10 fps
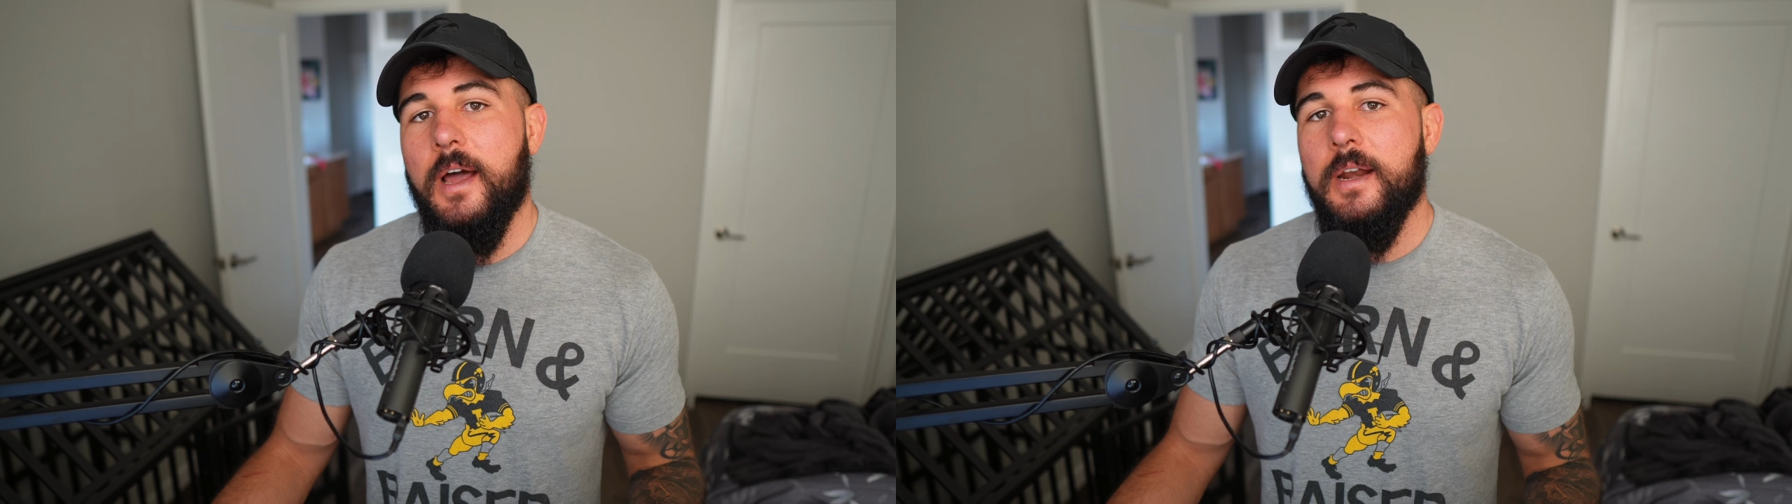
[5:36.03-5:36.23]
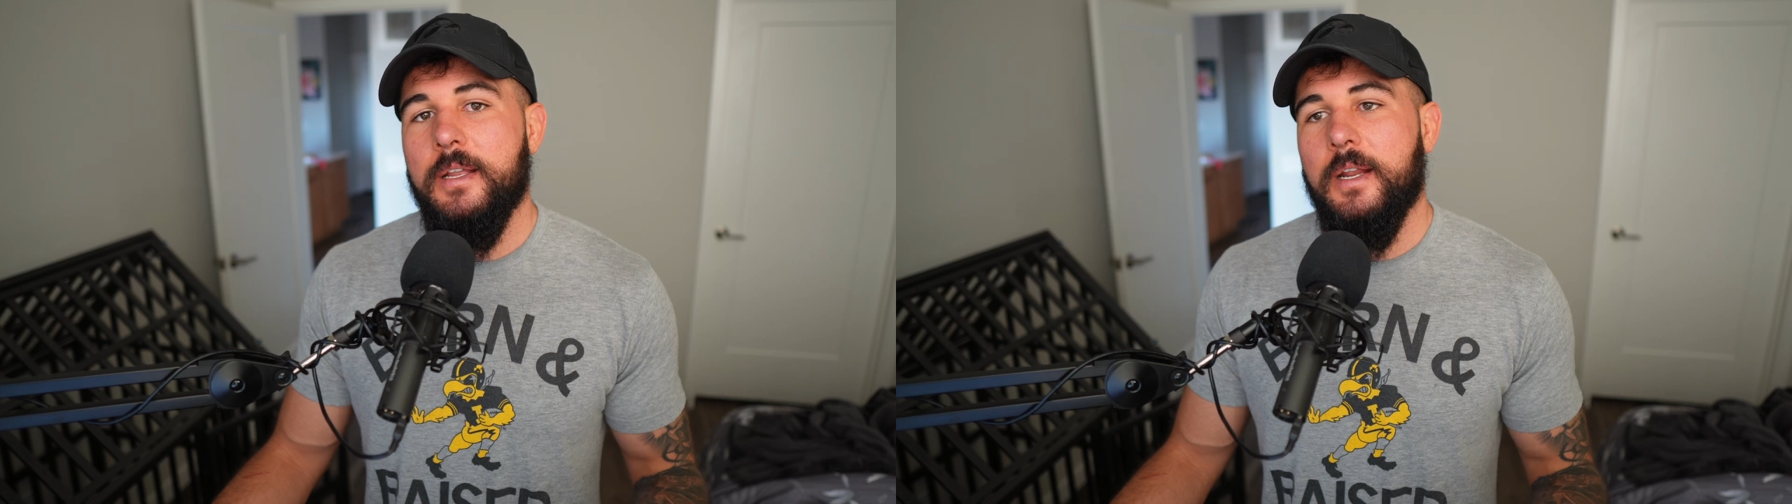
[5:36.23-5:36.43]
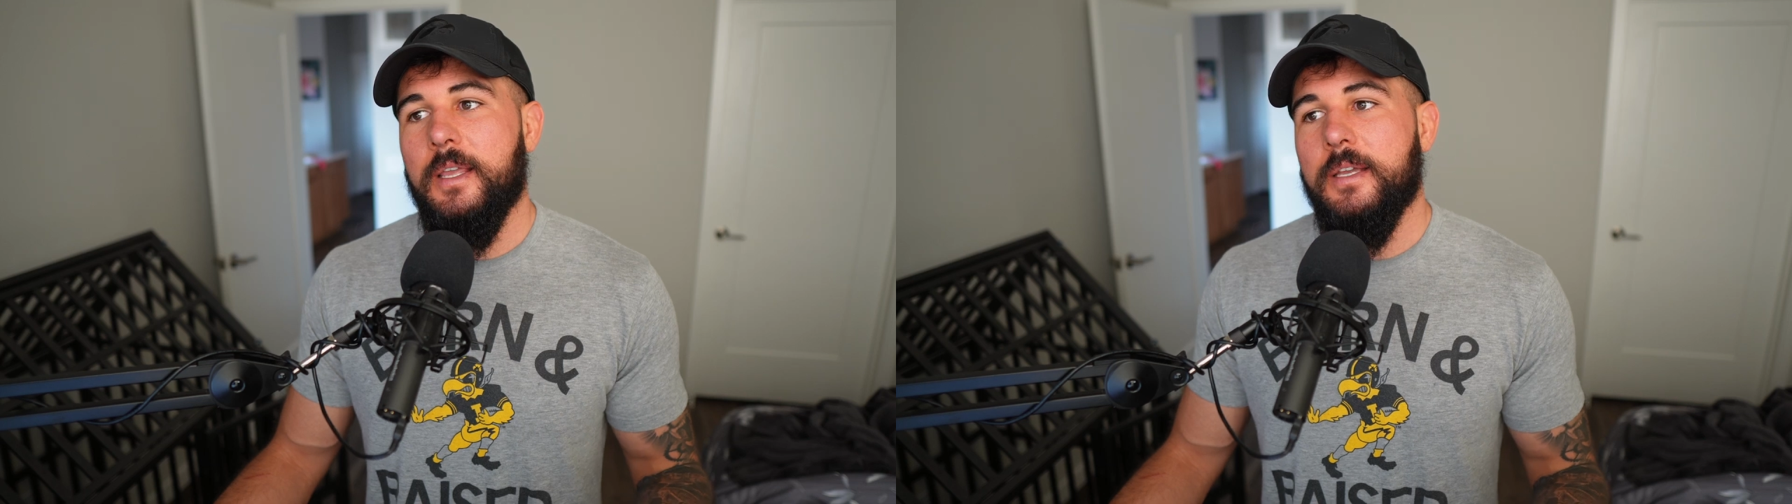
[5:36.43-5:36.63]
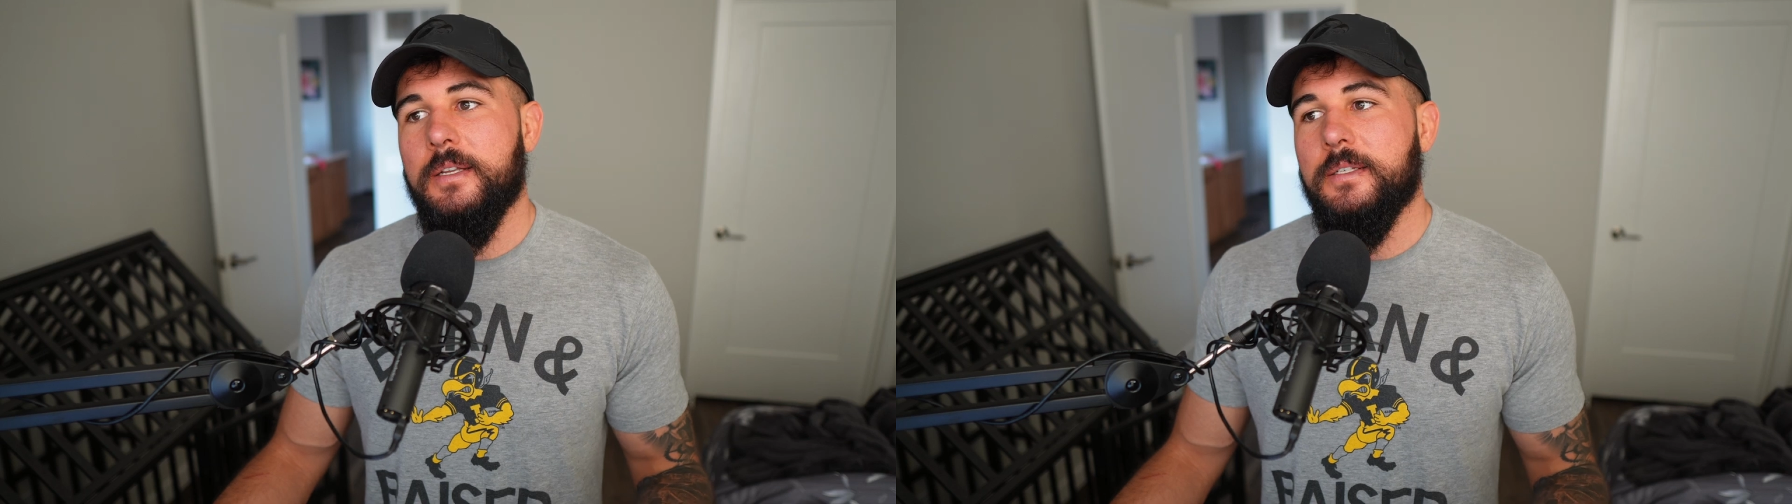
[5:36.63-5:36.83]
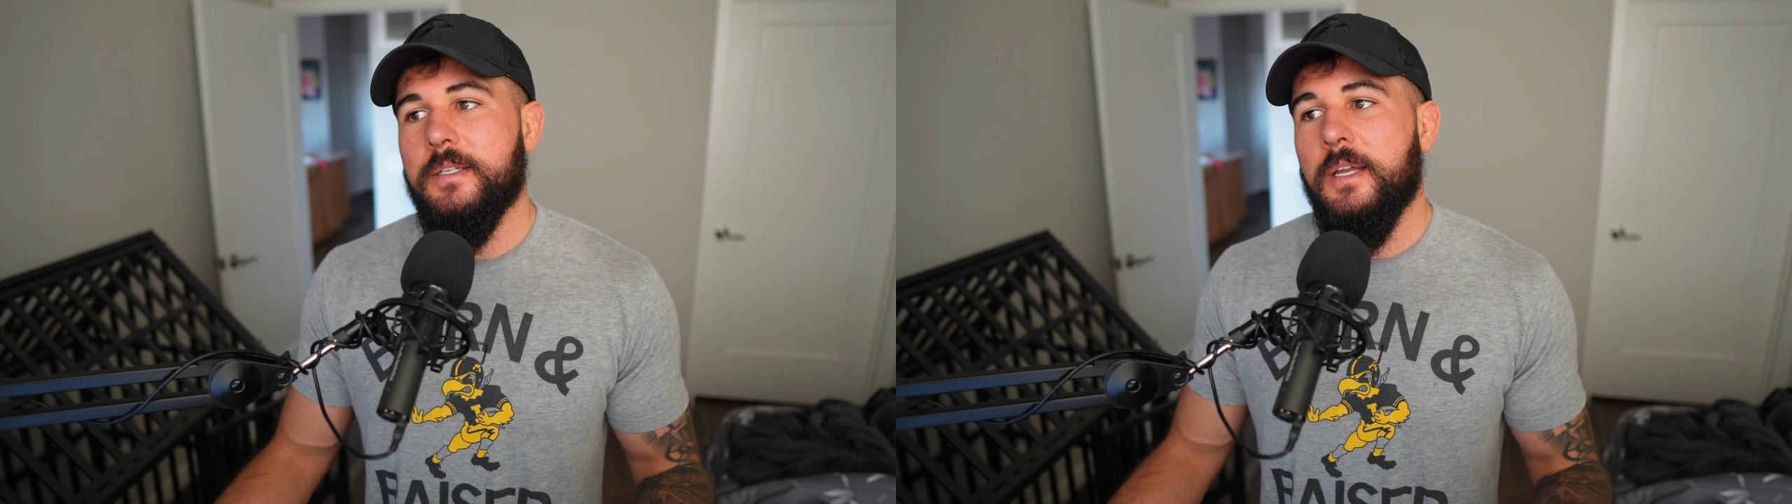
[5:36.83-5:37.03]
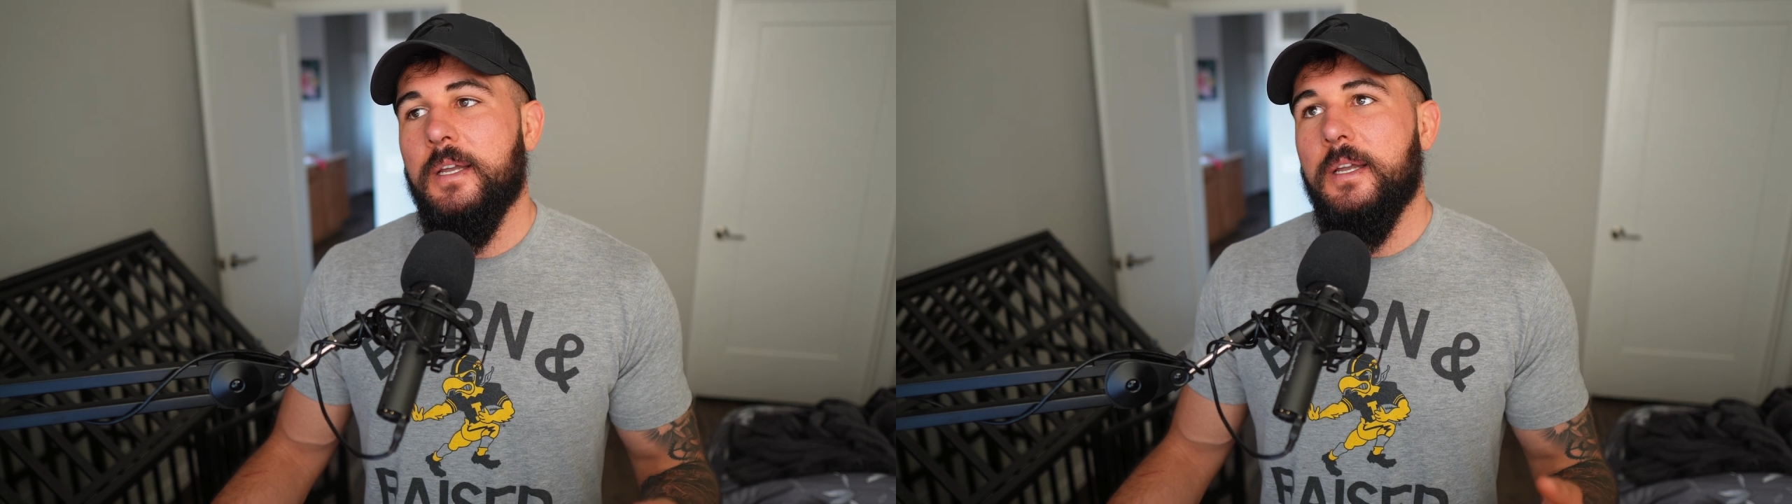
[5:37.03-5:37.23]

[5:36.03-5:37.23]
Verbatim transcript: on it and